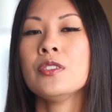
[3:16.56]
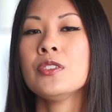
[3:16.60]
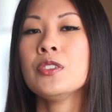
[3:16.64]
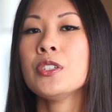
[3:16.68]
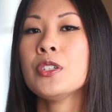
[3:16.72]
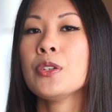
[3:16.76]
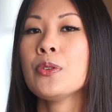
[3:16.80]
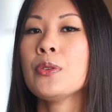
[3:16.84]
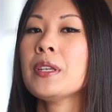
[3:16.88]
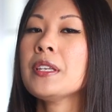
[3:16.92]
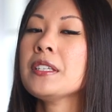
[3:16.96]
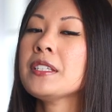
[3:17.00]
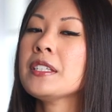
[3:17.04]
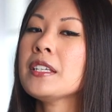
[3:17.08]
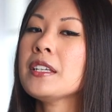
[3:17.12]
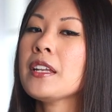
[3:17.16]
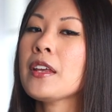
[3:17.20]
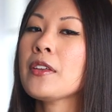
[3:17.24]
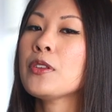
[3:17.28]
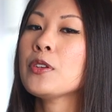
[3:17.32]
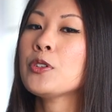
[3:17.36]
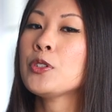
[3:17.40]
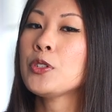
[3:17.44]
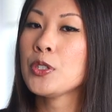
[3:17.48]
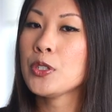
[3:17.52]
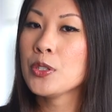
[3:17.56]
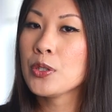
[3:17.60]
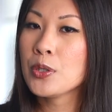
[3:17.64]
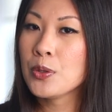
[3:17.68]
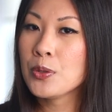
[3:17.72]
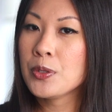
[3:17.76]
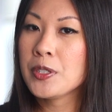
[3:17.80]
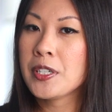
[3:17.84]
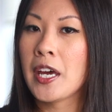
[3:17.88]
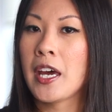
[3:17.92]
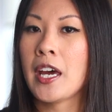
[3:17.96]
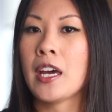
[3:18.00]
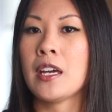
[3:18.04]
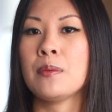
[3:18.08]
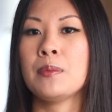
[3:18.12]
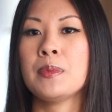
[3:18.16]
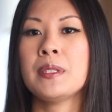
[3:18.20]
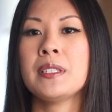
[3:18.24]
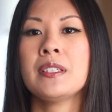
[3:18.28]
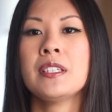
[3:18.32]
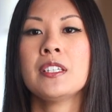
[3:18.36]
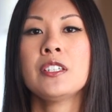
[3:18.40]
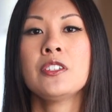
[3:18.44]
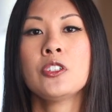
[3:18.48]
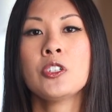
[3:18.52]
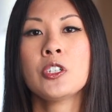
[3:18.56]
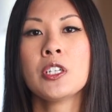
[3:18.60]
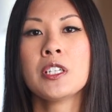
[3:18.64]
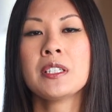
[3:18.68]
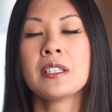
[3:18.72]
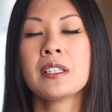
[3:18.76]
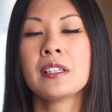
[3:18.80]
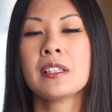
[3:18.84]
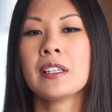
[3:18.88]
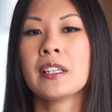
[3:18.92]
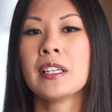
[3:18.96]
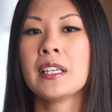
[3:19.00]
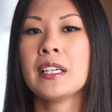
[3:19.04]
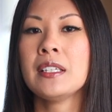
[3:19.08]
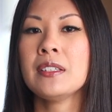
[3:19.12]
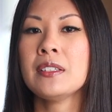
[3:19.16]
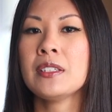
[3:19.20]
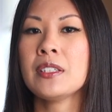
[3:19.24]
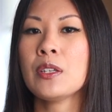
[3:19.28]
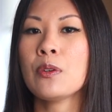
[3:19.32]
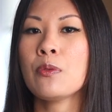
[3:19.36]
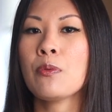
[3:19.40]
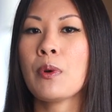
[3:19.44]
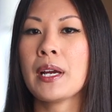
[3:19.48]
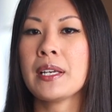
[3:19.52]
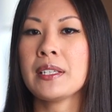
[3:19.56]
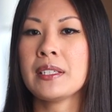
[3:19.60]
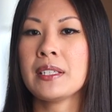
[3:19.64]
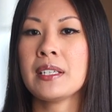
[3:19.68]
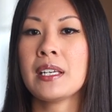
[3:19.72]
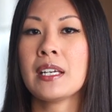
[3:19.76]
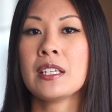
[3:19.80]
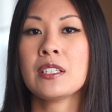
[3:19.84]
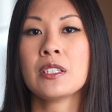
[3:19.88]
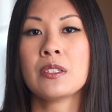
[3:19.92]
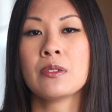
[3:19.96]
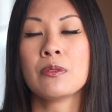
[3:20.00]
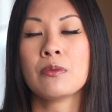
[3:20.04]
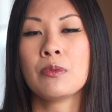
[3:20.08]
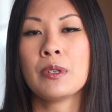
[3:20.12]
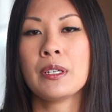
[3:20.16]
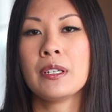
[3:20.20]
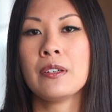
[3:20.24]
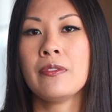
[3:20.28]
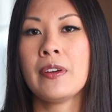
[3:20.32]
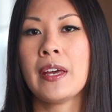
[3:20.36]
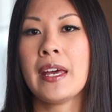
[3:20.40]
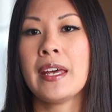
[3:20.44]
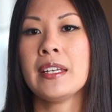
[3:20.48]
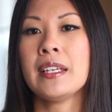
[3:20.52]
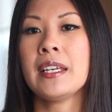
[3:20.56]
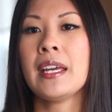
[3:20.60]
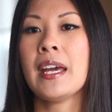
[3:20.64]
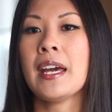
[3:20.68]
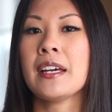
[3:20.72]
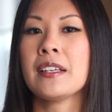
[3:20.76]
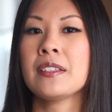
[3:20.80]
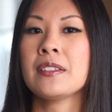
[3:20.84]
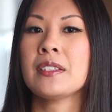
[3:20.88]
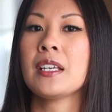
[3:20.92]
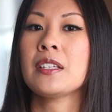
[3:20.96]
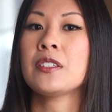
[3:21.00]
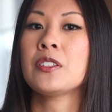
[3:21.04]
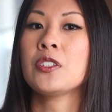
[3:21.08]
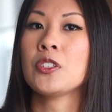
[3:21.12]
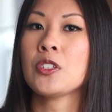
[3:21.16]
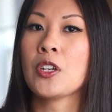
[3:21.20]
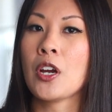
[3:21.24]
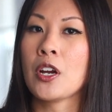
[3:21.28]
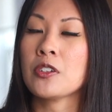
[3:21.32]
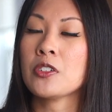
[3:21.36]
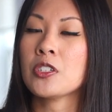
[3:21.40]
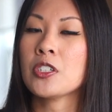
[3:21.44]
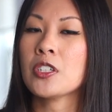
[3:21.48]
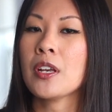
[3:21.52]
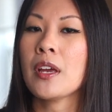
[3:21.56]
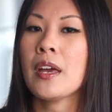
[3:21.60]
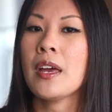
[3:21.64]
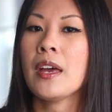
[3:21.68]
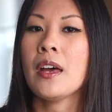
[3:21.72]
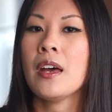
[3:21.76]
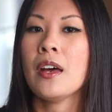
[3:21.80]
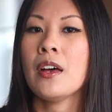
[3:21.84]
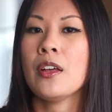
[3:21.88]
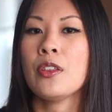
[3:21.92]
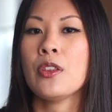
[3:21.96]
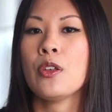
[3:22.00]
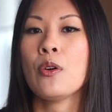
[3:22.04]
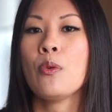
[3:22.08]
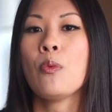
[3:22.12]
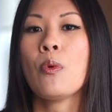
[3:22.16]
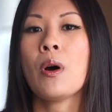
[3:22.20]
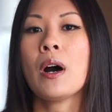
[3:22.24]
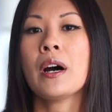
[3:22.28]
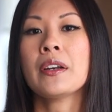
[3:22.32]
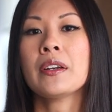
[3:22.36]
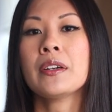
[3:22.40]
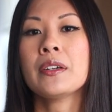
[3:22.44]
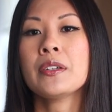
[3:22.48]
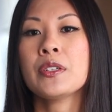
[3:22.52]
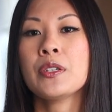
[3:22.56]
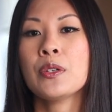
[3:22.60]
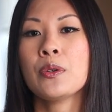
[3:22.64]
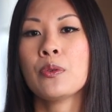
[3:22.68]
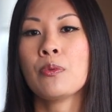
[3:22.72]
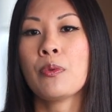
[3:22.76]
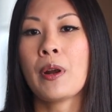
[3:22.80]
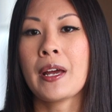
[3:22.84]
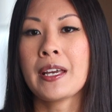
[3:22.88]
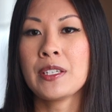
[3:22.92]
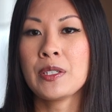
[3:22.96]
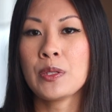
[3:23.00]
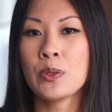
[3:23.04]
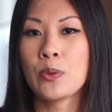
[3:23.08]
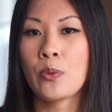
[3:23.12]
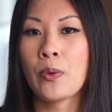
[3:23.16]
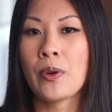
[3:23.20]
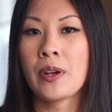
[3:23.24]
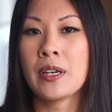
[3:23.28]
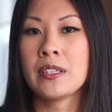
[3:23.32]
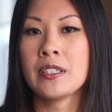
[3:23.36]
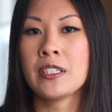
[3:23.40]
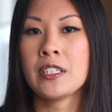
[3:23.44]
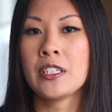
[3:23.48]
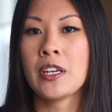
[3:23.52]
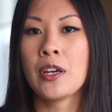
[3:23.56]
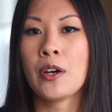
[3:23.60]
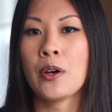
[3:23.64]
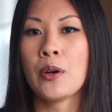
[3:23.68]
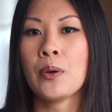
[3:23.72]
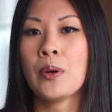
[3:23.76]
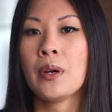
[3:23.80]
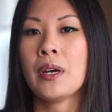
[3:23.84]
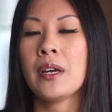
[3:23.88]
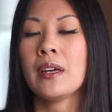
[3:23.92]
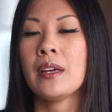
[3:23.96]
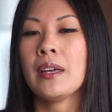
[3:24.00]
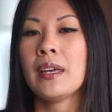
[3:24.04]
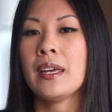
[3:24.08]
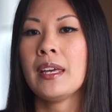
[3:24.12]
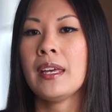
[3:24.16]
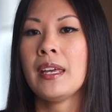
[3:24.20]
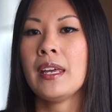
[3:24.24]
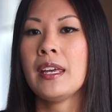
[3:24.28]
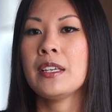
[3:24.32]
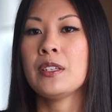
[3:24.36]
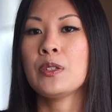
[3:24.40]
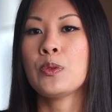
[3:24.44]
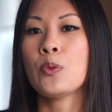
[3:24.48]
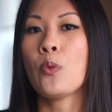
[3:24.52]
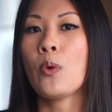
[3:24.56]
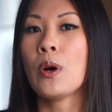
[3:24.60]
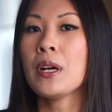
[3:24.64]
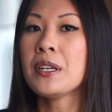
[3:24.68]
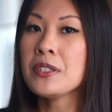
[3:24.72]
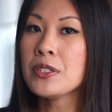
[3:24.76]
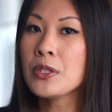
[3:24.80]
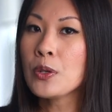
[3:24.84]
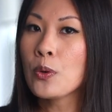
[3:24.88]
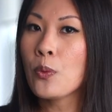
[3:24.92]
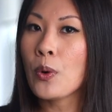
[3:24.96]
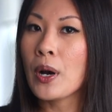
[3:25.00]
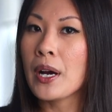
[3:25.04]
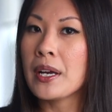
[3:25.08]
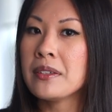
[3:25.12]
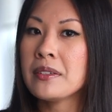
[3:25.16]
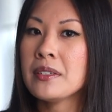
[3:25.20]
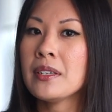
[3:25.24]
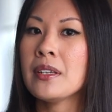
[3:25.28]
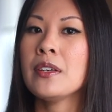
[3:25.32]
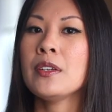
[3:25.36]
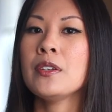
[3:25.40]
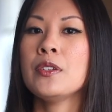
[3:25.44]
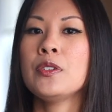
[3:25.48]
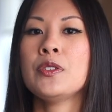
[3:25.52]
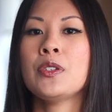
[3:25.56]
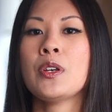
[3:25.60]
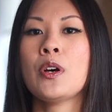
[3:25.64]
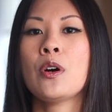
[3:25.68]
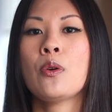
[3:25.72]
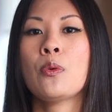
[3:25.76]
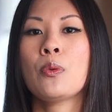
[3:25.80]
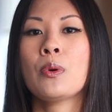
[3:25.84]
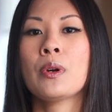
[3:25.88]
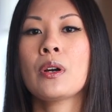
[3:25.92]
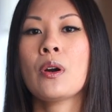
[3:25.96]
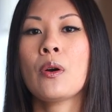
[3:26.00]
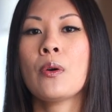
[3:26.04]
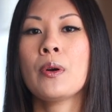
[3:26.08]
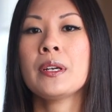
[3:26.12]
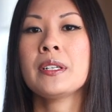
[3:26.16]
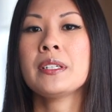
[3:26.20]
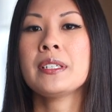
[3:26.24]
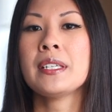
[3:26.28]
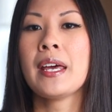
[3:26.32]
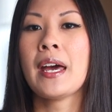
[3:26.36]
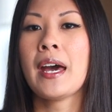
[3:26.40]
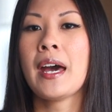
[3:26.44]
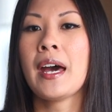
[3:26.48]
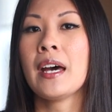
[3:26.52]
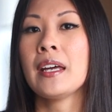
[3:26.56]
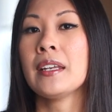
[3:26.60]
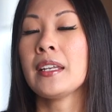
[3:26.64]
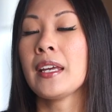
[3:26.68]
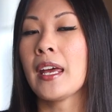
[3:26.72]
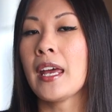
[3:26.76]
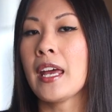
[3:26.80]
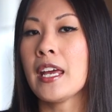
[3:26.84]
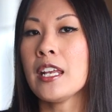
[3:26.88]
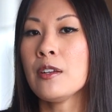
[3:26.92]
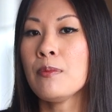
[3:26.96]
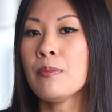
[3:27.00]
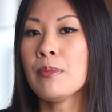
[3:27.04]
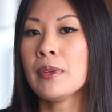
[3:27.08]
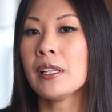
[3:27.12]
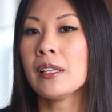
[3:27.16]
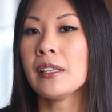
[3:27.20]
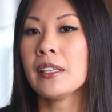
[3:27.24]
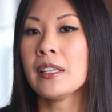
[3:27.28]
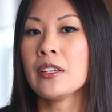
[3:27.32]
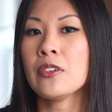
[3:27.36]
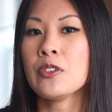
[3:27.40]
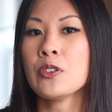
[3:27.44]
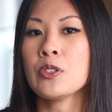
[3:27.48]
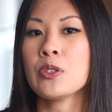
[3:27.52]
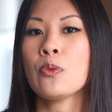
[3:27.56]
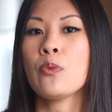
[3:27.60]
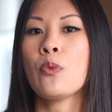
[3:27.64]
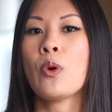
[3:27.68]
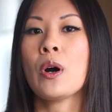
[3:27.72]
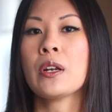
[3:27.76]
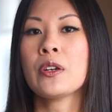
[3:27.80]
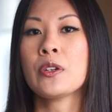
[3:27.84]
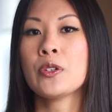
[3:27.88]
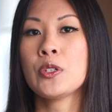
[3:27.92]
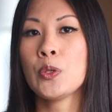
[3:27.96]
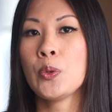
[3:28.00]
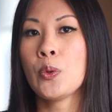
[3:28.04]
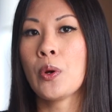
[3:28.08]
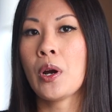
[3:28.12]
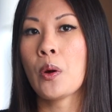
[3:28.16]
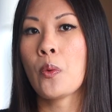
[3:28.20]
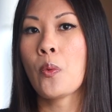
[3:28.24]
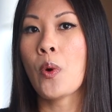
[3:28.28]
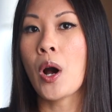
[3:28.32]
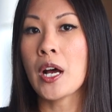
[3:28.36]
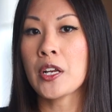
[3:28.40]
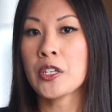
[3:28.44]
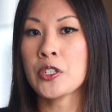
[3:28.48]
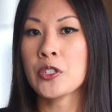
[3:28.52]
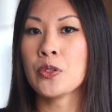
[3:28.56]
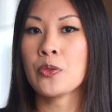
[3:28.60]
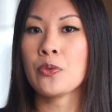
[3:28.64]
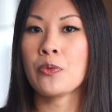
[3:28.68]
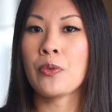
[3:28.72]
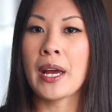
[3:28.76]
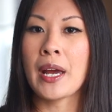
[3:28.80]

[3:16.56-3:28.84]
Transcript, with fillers: Do this another two times. This just cleans the rice and gets rid of any excess starch. The water to rice ratio is one to one, so we're going to add 80 milliliters of water to our washed